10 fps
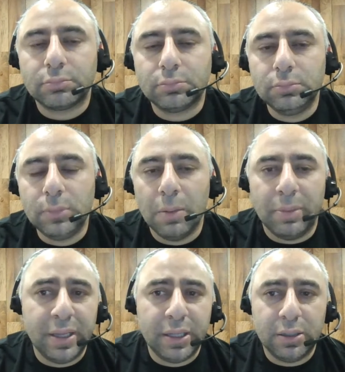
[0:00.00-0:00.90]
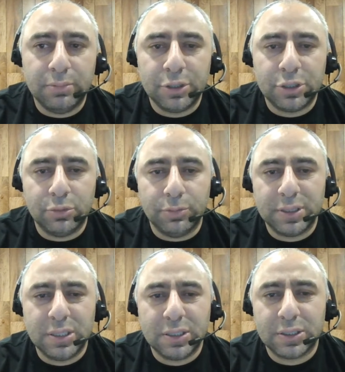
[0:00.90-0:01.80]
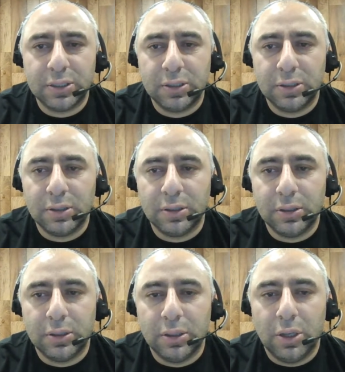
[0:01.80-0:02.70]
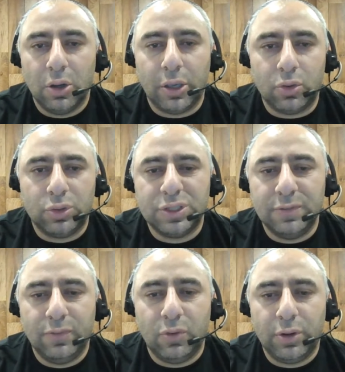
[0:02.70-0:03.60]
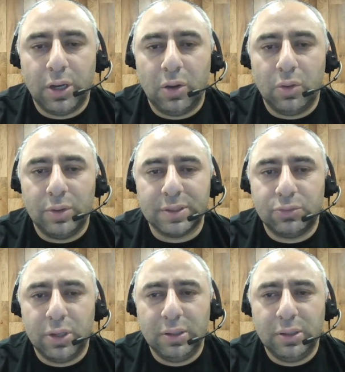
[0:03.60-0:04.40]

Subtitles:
Bringing the bishop to b6. Okay, rook c4 now is a threat.